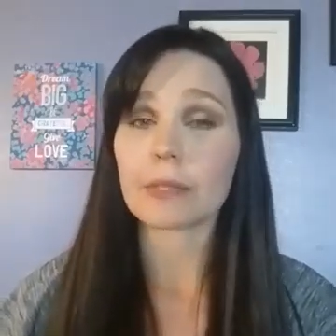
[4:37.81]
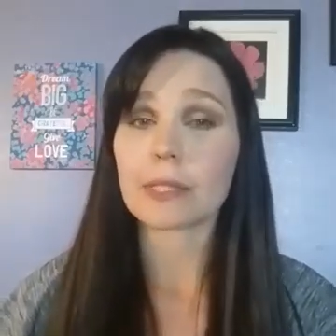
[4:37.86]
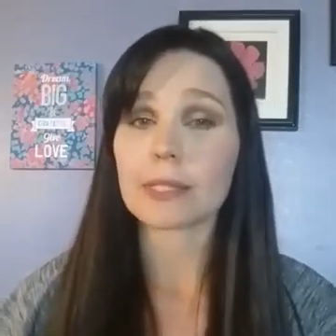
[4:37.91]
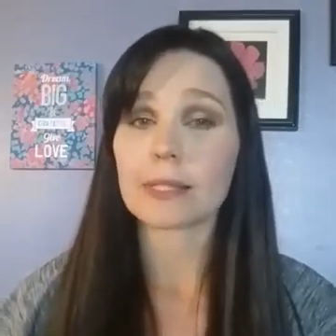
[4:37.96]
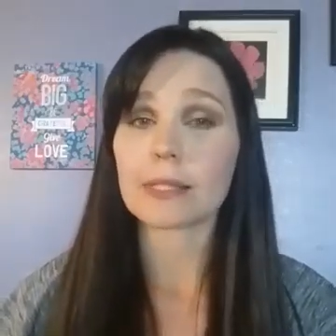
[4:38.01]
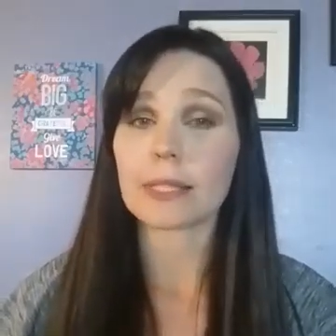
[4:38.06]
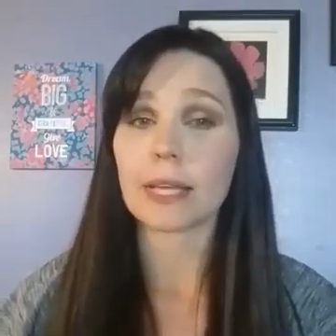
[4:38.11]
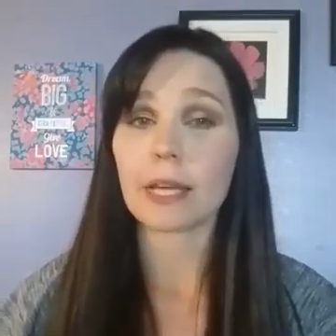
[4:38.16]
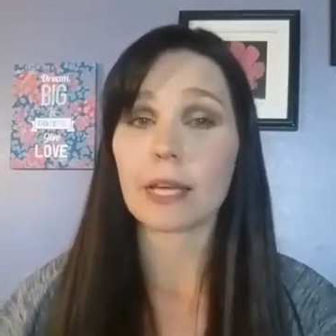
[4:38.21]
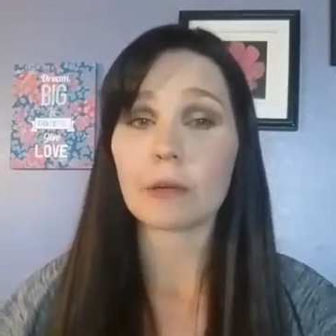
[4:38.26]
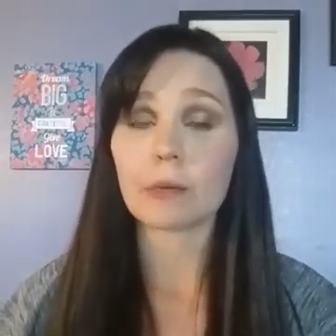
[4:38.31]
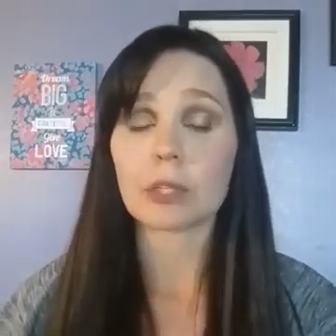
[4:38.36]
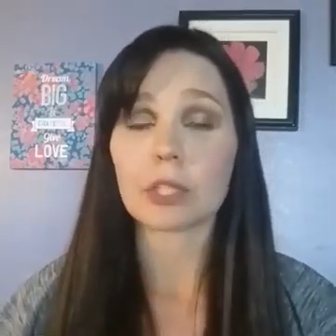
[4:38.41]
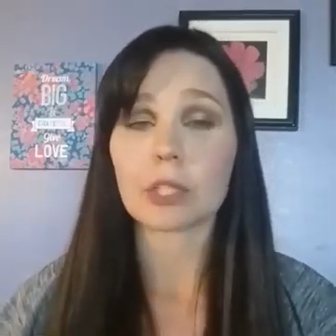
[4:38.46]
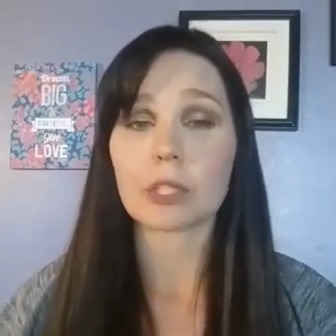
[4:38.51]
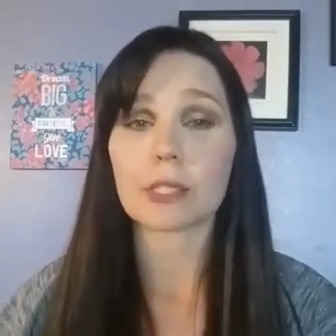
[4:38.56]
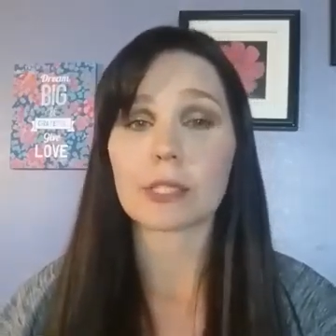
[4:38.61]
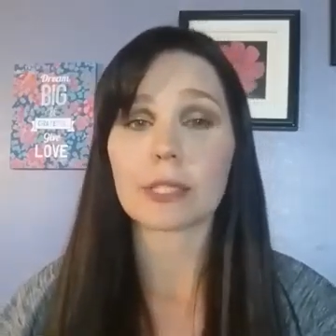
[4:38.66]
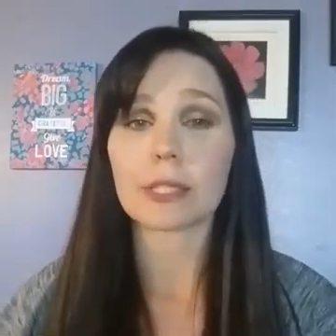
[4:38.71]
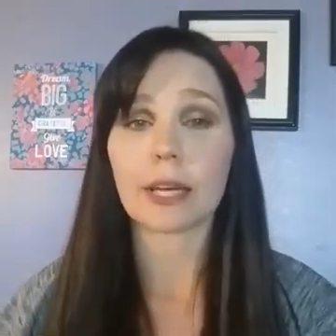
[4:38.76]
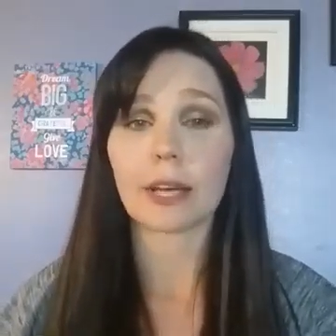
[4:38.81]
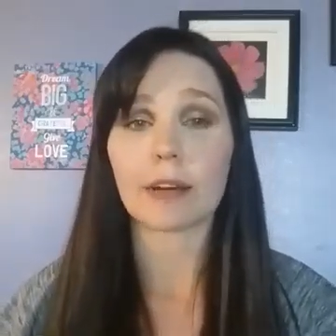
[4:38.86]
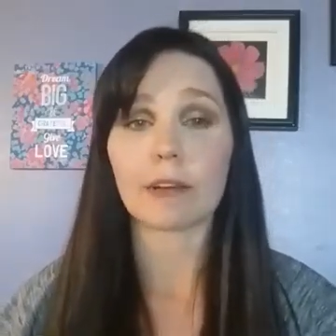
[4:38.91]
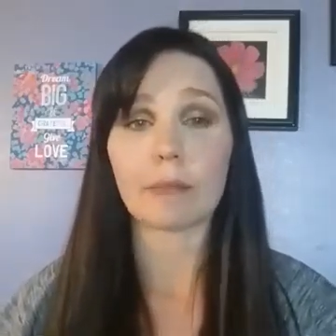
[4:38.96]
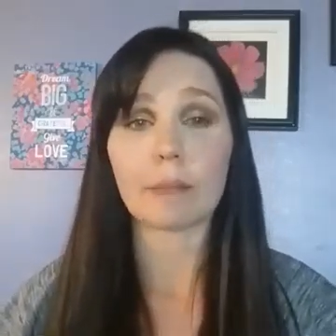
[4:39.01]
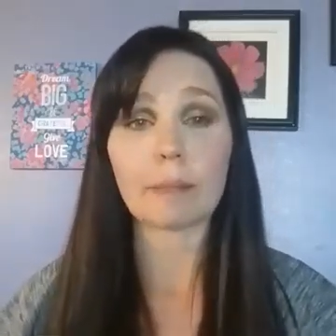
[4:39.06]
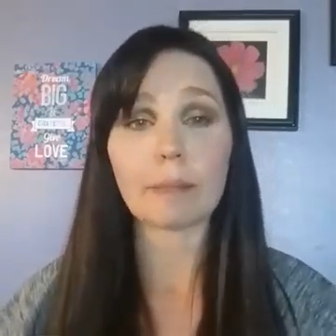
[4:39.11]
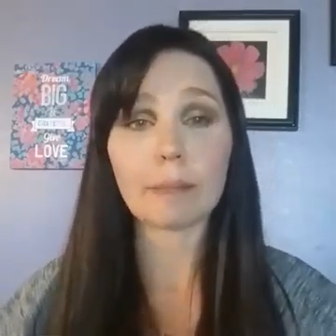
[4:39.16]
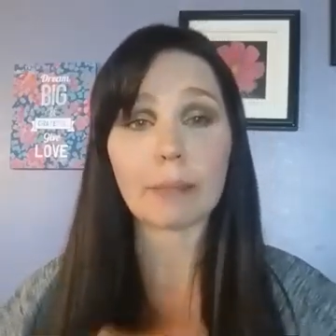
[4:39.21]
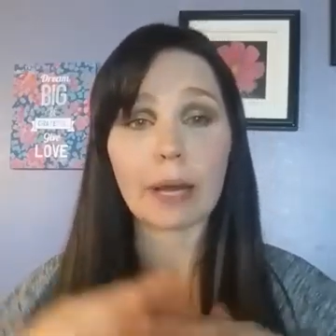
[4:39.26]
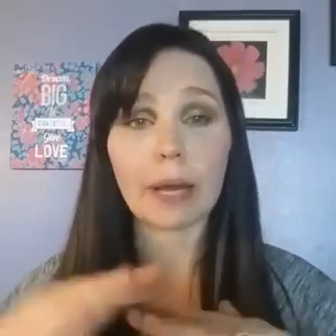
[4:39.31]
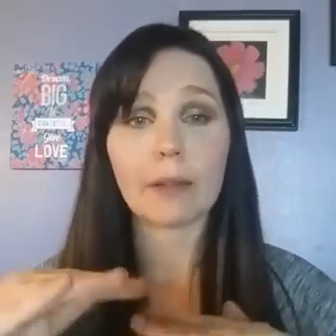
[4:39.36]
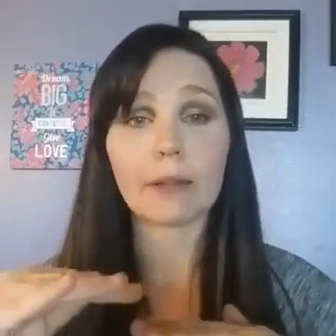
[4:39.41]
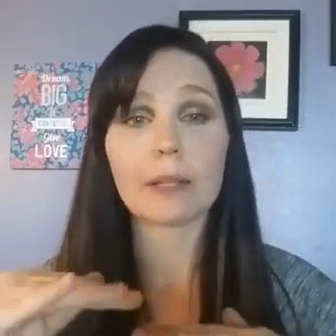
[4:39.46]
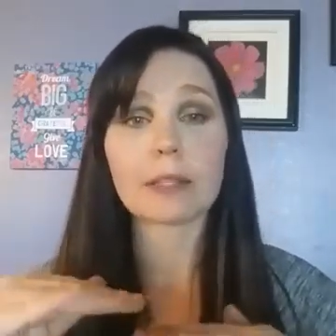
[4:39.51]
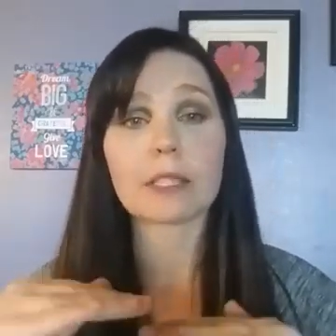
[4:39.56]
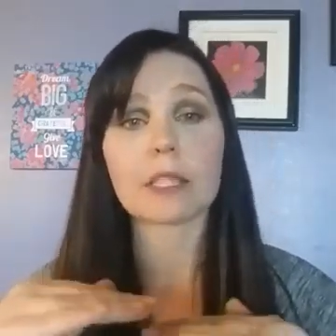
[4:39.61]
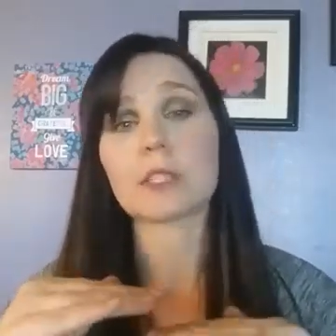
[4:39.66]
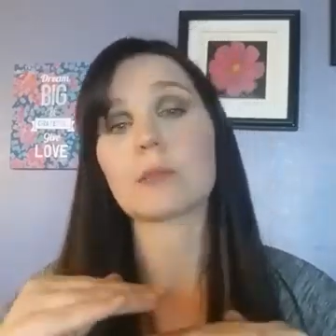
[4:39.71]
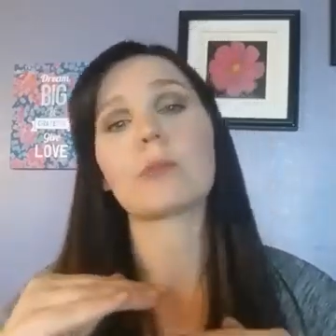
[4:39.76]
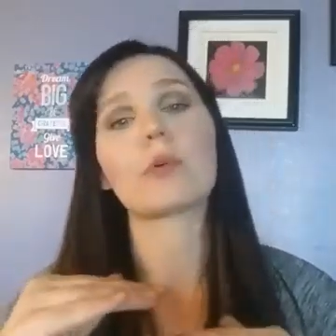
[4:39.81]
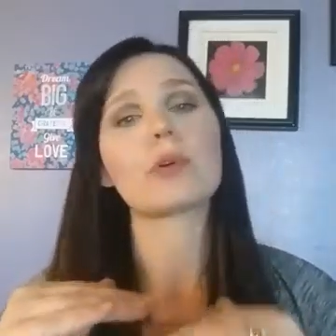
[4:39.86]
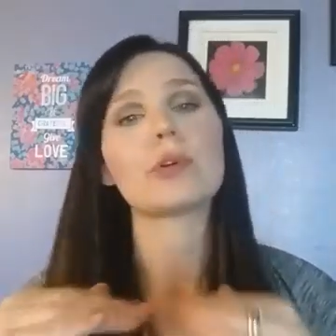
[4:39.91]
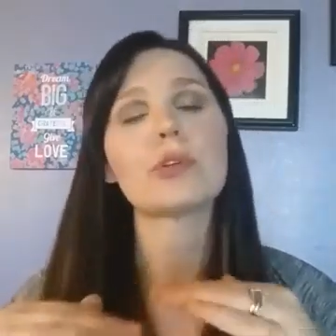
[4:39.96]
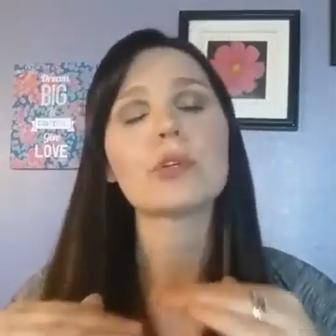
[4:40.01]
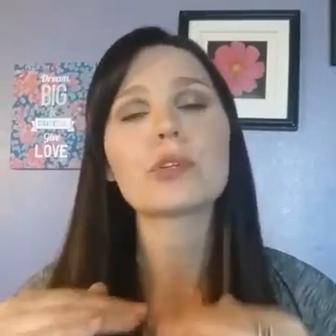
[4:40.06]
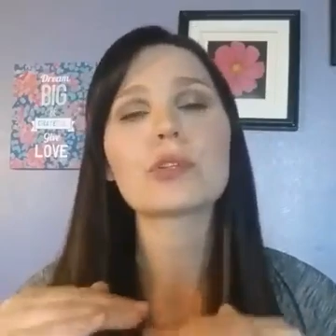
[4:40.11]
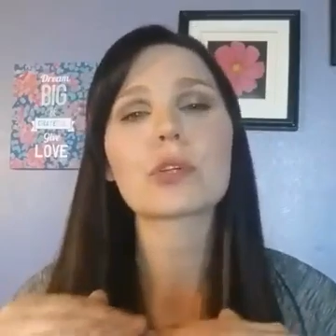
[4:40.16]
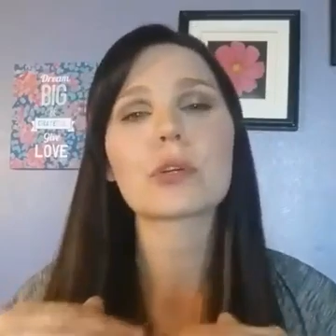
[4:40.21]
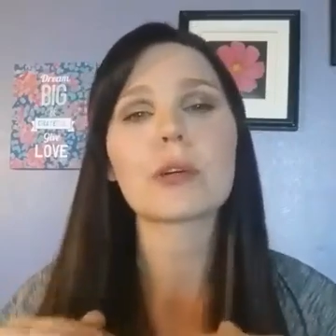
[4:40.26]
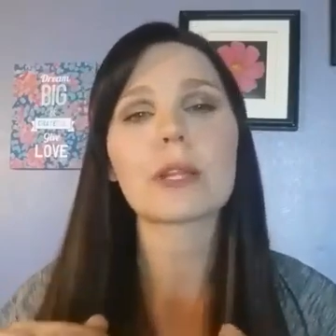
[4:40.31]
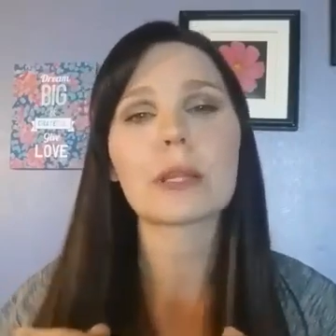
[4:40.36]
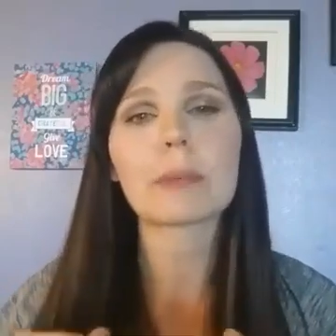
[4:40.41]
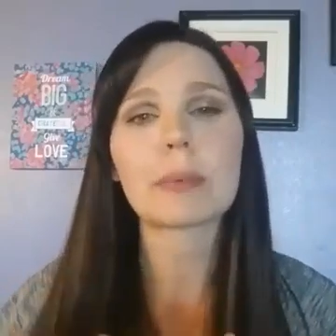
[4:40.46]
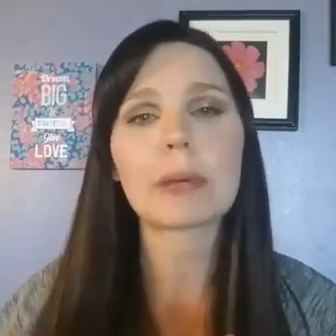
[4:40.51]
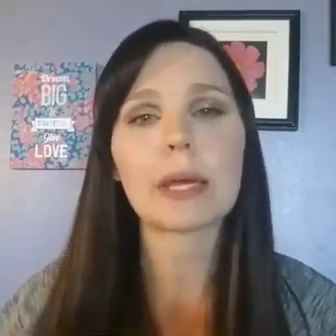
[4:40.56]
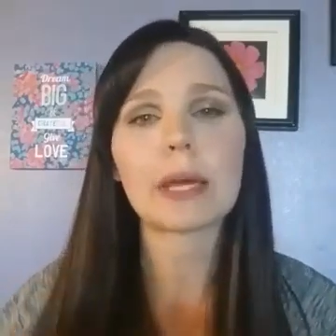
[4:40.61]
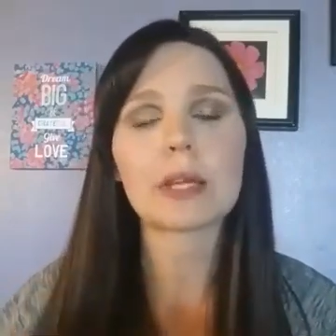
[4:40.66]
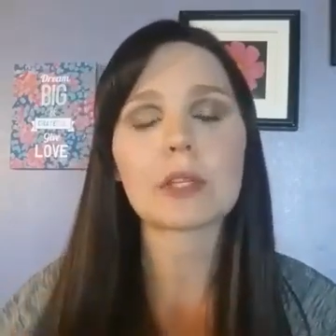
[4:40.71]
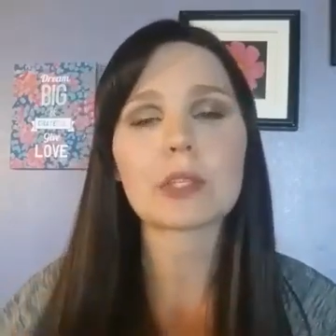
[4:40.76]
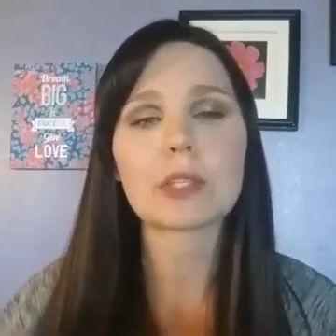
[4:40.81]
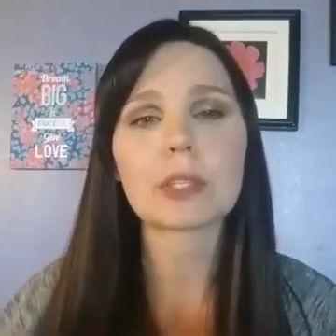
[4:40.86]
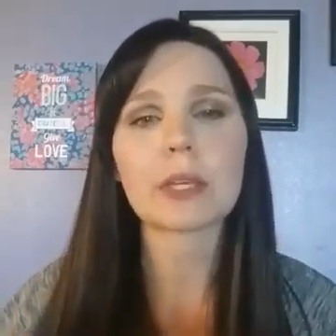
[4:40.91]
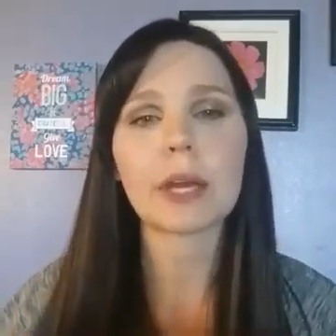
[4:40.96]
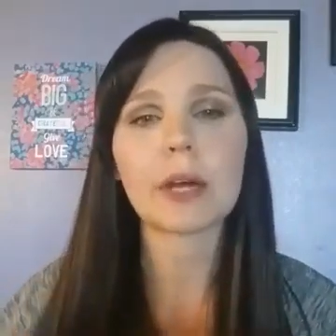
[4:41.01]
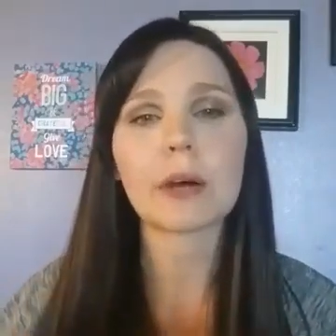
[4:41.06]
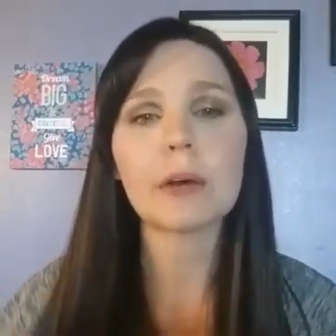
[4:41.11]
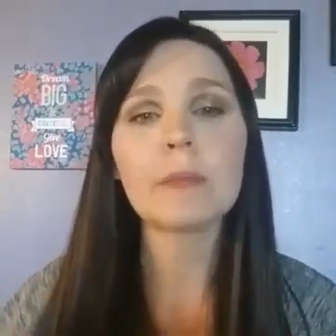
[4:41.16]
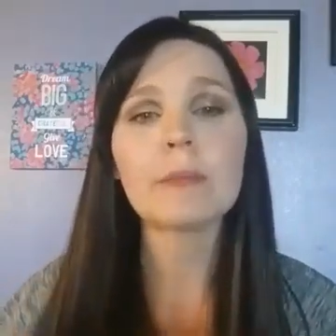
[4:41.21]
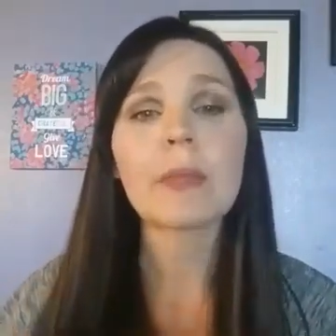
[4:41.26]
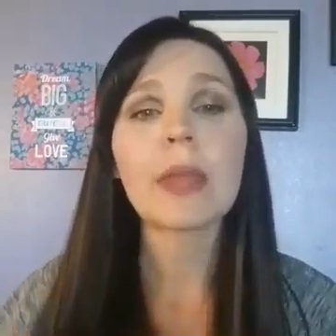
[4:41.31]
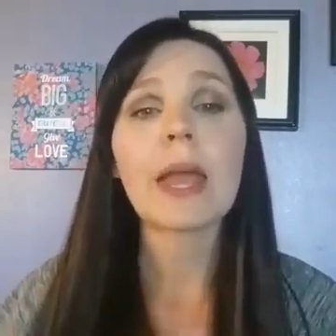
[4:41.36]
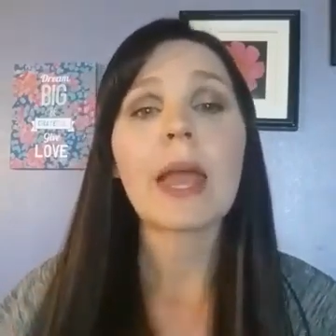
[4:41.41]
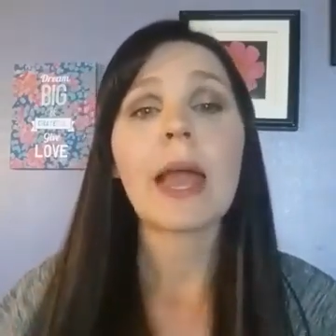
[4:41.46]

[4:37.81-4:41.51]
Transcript: state, which is kind of balanced, it's more neutral on the pH scale.